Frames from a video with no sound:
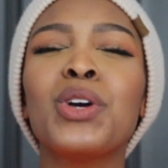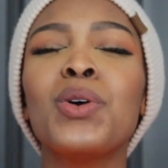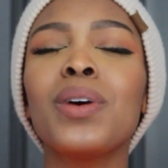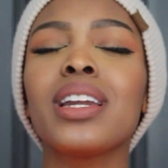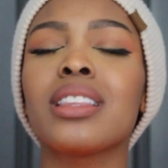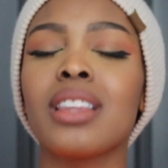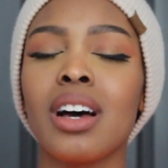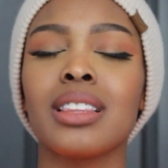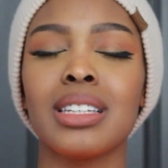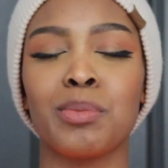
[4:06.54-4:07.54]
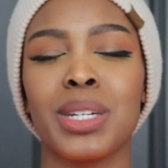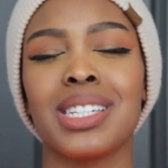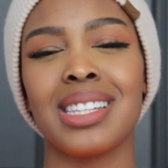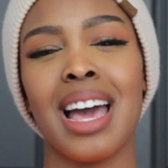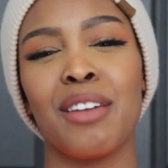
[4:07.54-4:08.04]
You would have thought these
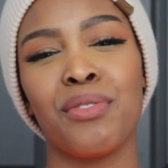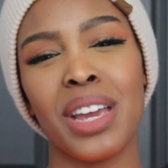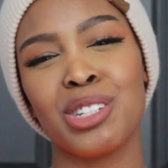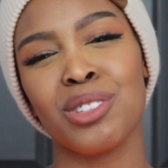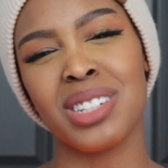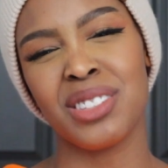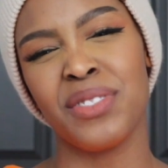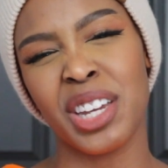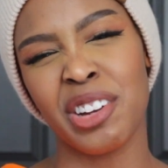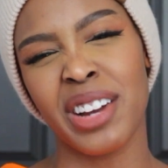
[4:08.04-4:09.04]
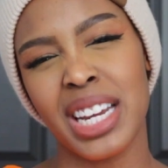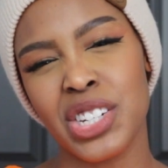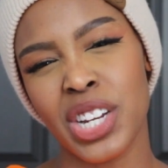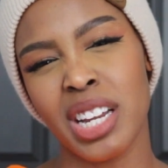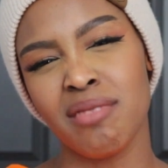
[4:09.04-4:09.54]
bitches had facial
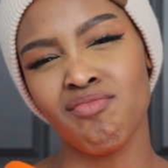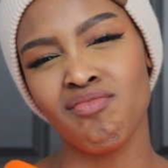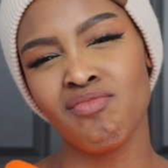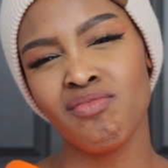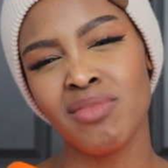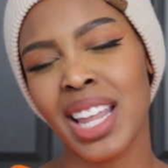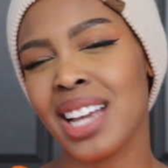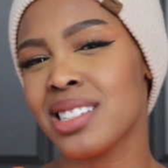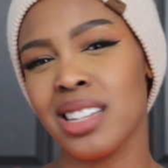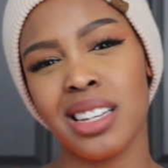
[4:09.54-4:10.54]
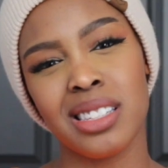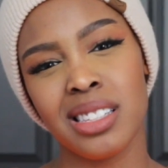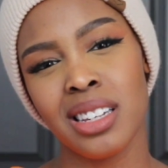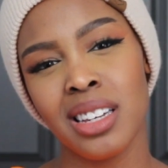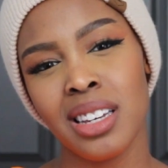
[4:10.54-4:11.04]
disfiguration.
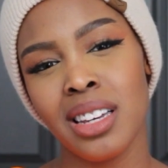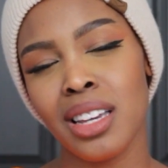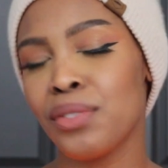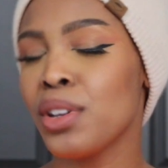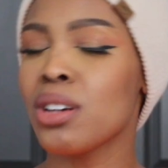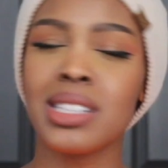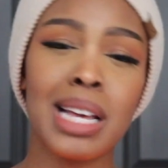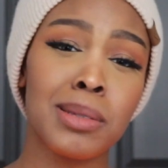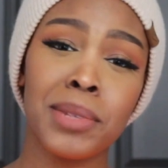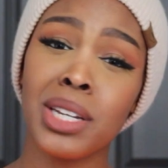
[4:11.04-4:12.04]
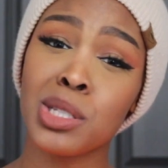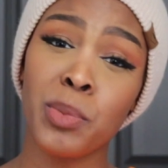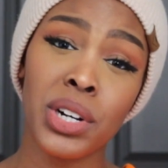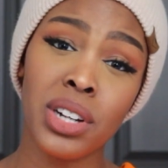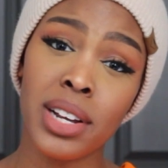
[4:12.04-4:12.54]
Sis, if you don't slap some
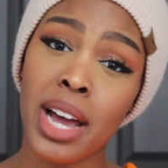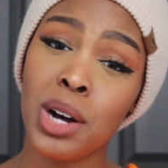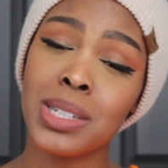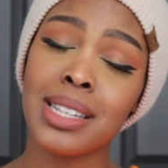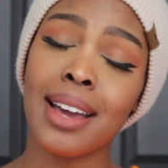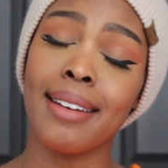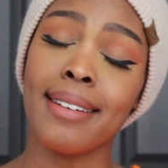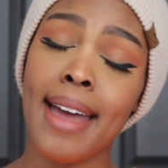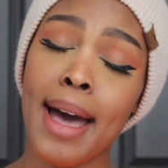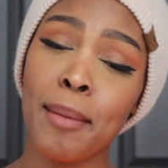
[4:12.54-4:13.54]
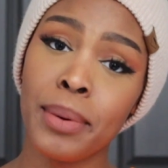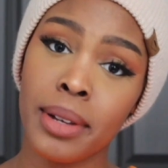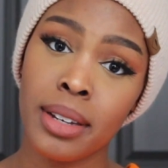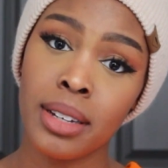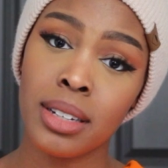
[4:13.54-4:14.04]
Neosporin on that hoe and take a nap,
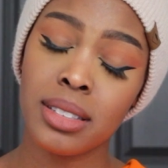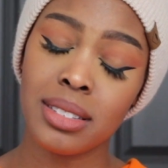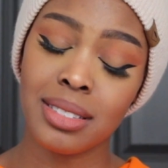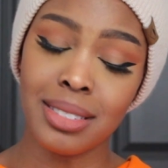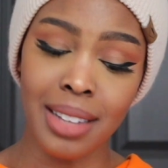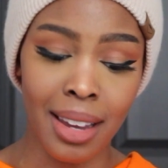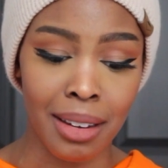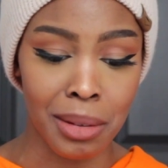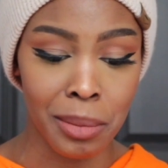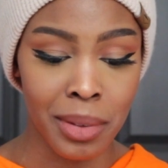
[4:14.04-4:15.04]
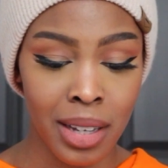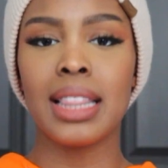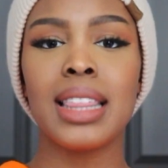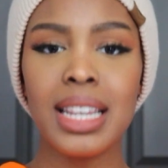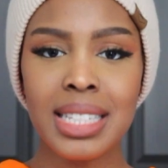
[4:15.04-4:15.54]
damn.
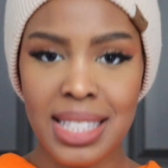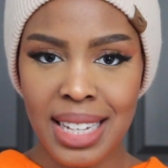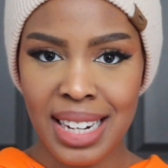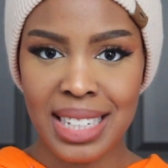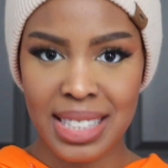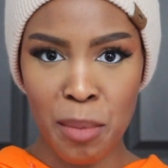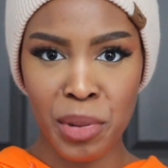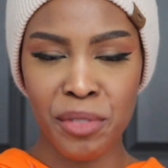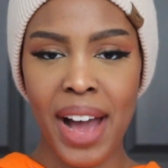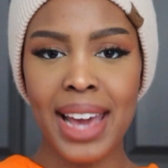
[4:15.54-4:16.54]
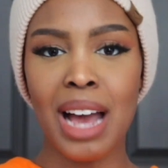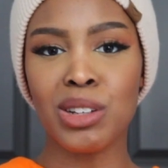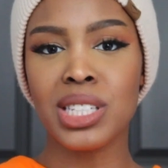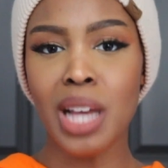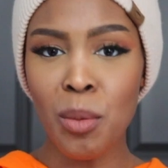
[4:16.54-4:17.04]
This scene exemplified how
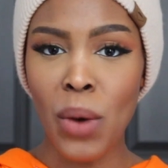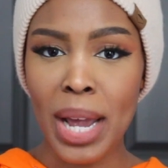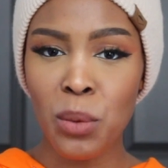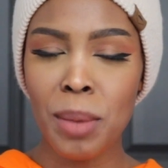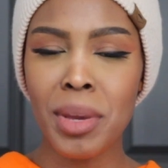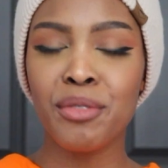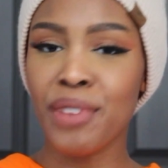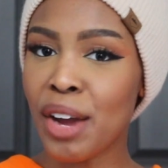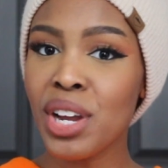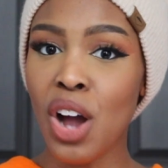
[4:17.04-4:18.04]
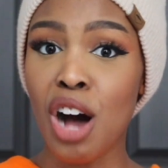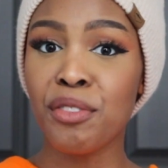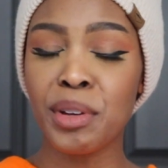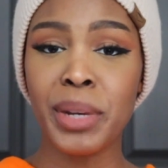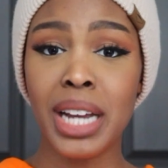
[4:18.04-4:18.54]
some white women very
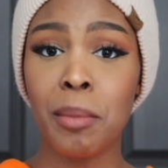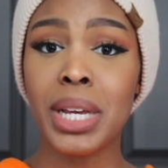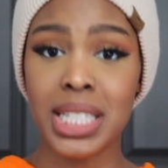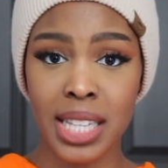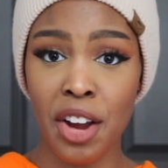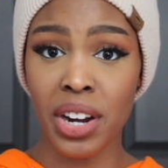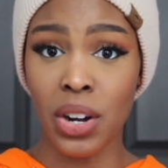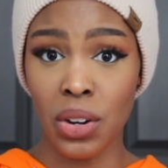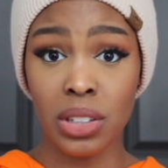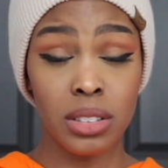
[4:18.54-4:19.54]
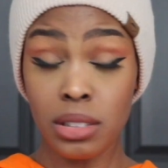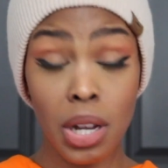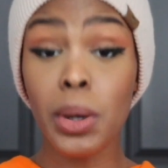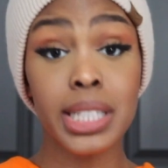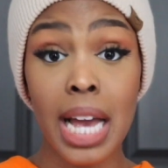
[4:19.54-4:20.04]
often become hysterical,
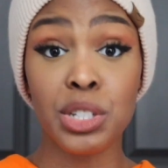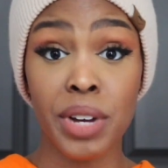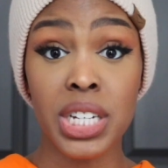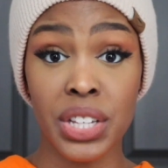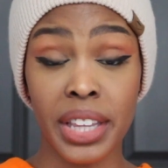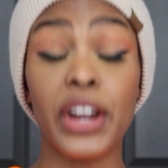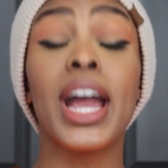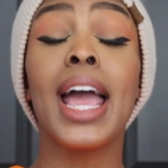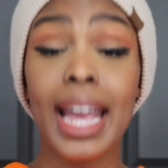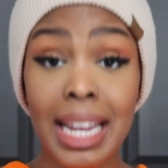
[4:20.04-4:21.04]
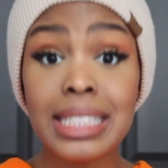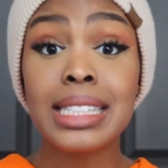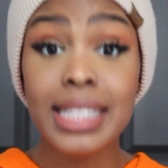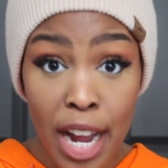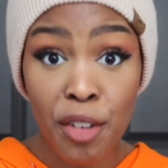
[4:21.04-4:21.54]
no exaggeration there,
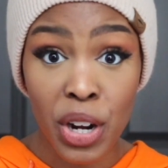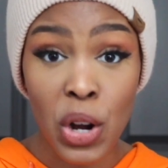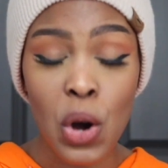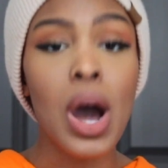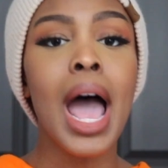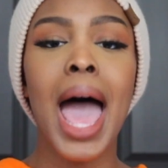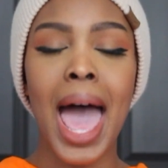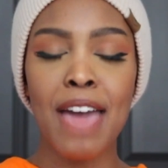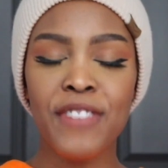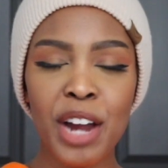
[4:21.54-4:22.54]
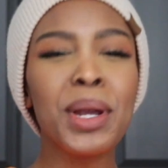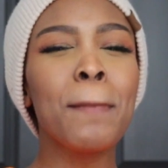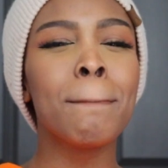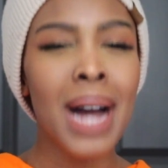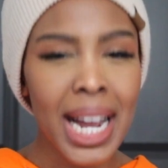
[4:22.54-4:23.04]
hysterical at very
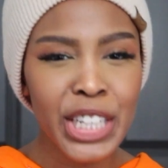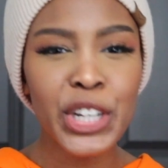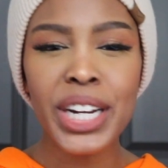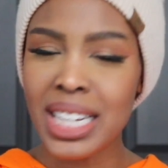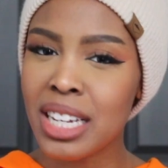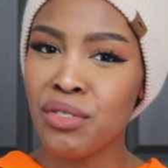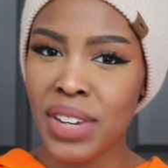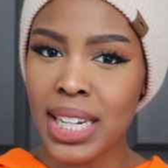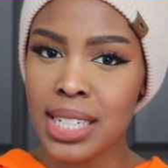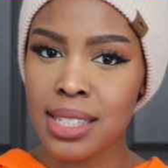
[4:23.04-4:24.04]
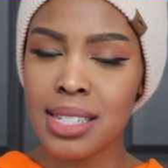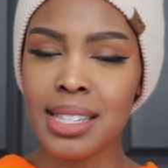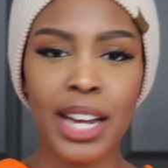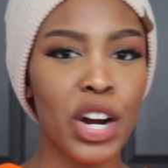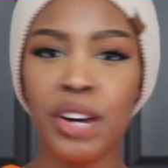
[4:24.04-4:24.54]
minor inconveniences
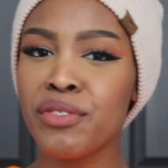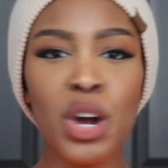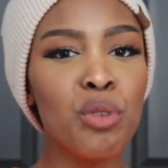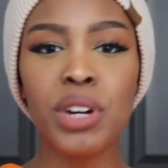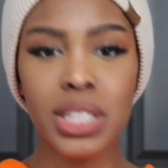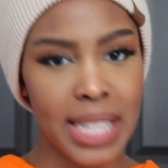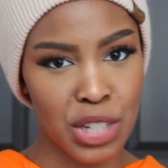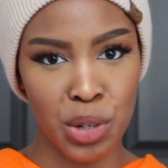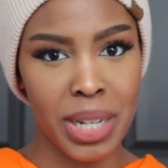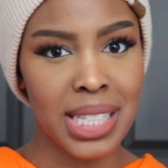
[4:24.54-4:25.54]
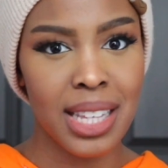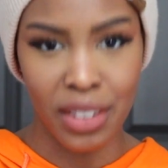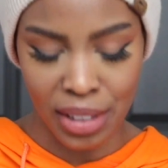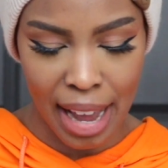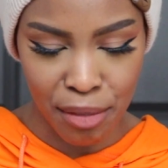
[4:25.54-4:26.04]
that are of no real detriment to
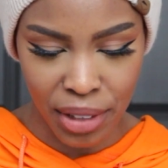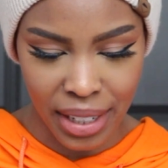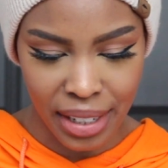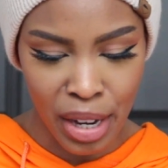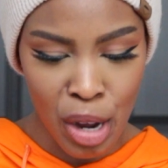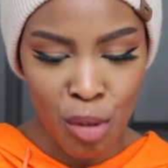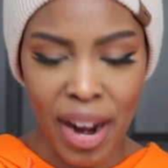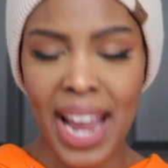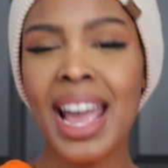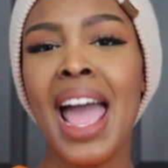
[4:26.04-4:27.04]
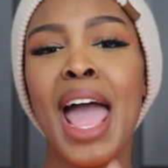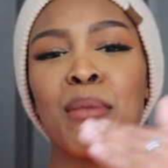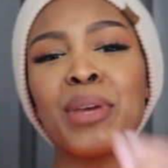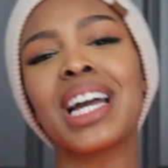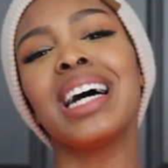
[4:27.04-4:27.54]
their livelihood, right?
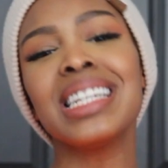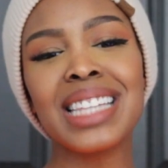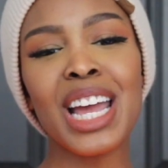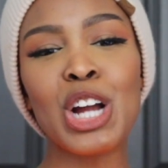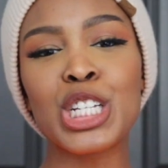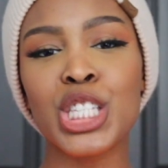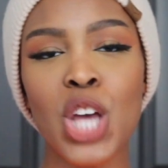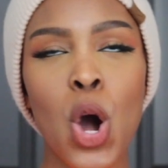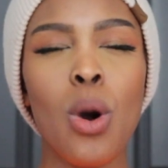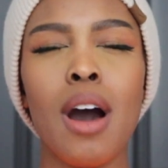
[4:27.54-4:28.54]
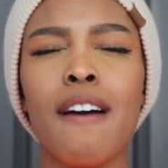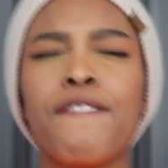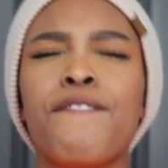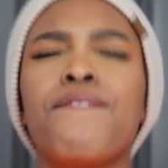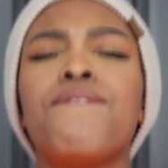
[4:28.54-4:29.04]
And because they are so
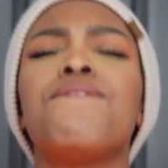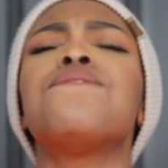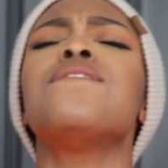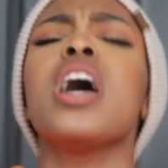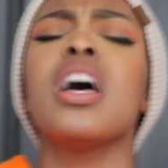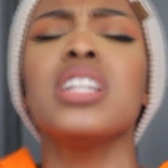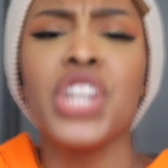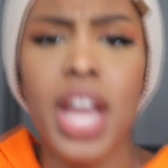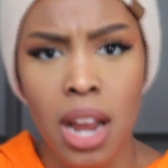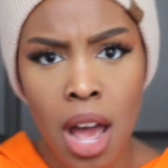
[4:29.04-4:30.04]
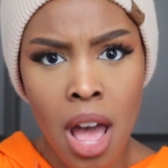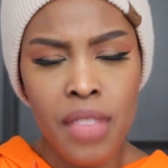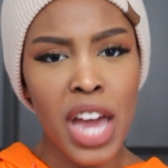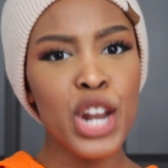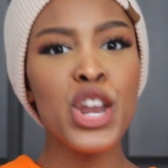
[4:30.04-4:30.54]
offended
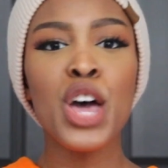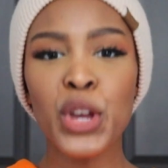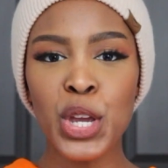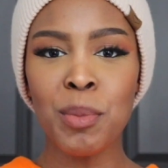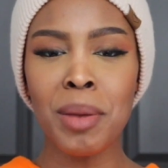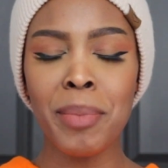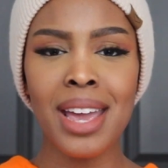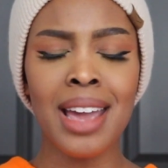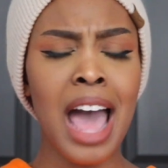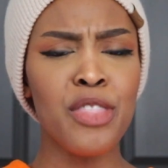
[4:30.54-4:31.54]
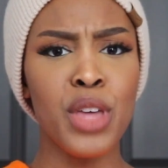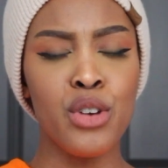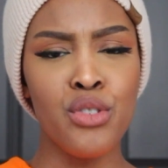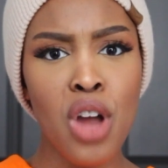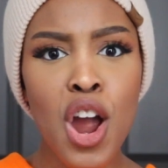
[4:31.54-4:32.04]
that another human being had the
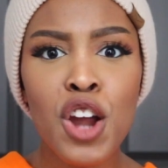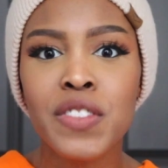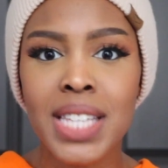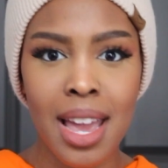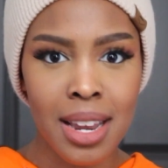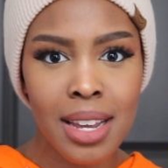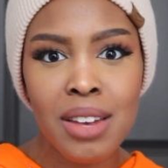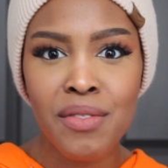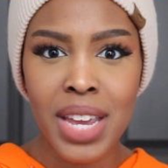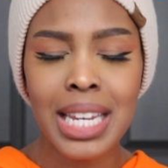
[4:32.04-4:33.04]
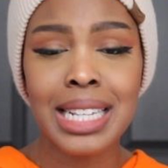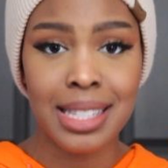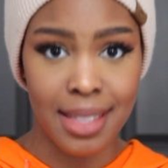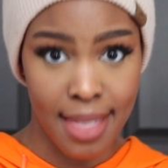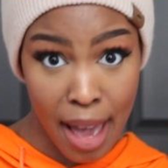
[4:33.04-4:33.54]
nerve to
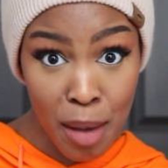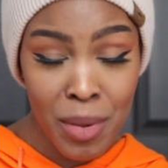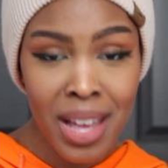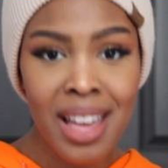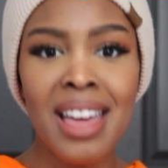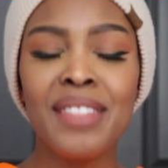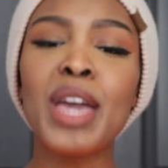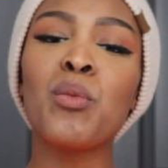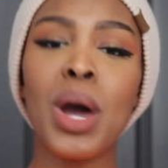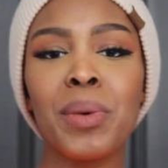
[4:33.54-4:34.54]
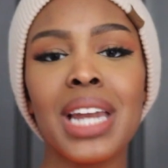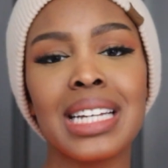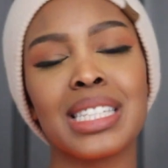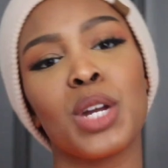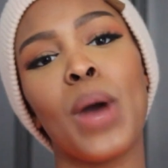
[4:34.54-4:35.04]
inconvenience them, they
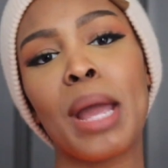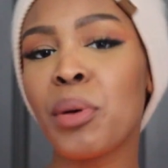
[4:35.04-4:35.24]
weaponize their white